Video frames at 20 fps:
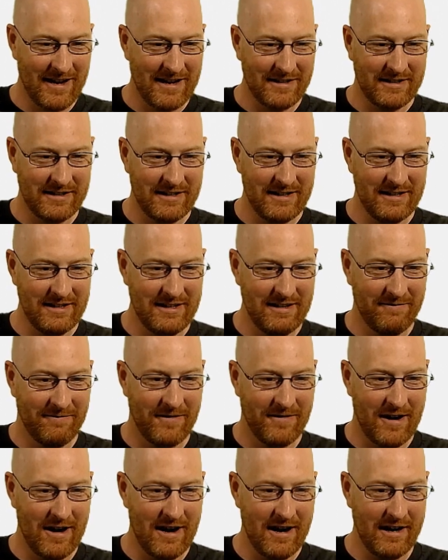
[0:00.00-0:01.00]
got the
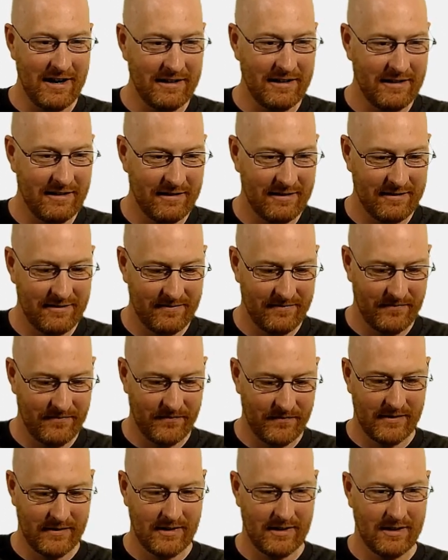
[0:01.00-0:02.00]
define.
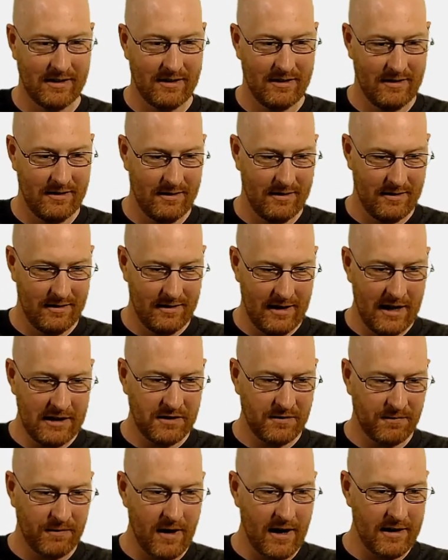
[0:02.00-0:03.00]

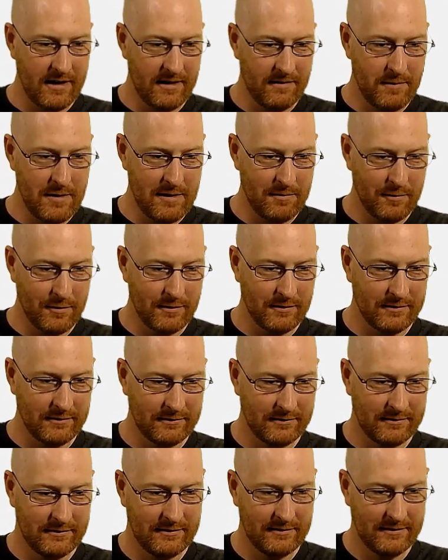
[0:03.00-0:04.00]
It's Friday, people.
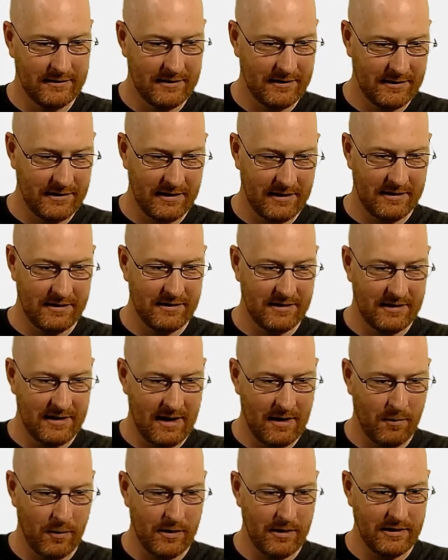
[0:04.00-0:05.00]
This is
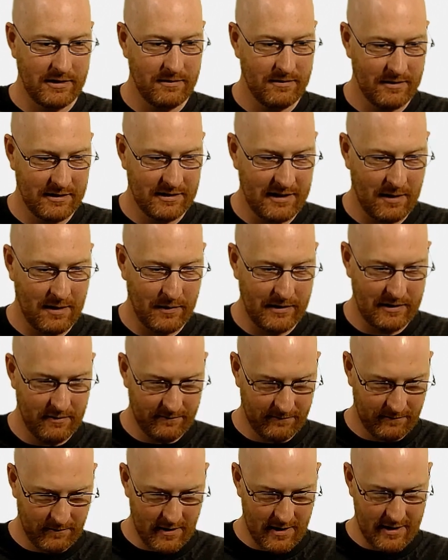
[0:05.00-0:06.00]
how we this is how we do
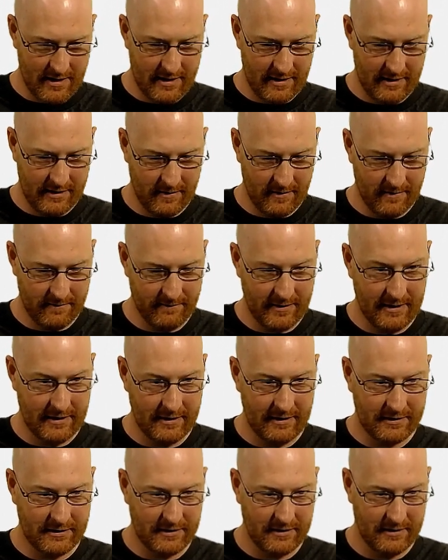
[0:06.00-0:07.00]
Friday here in
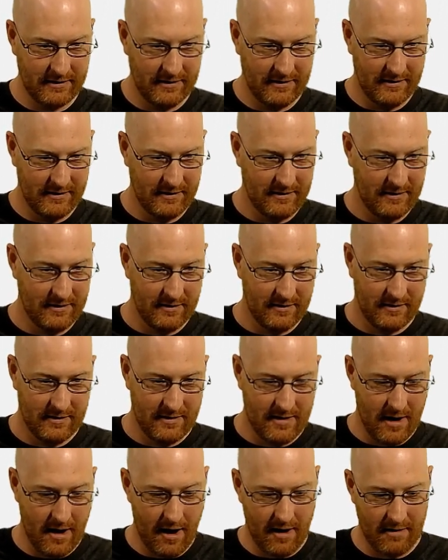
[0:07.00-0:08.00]
Vegas.
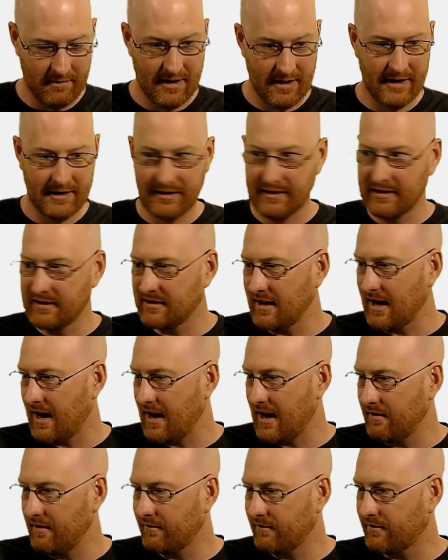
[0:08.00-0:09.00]
All right,
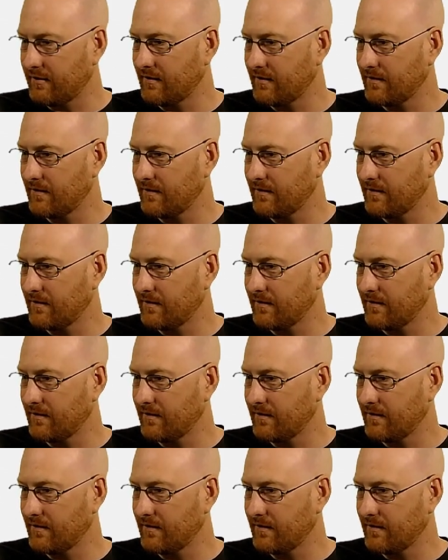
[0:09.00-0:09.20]
save.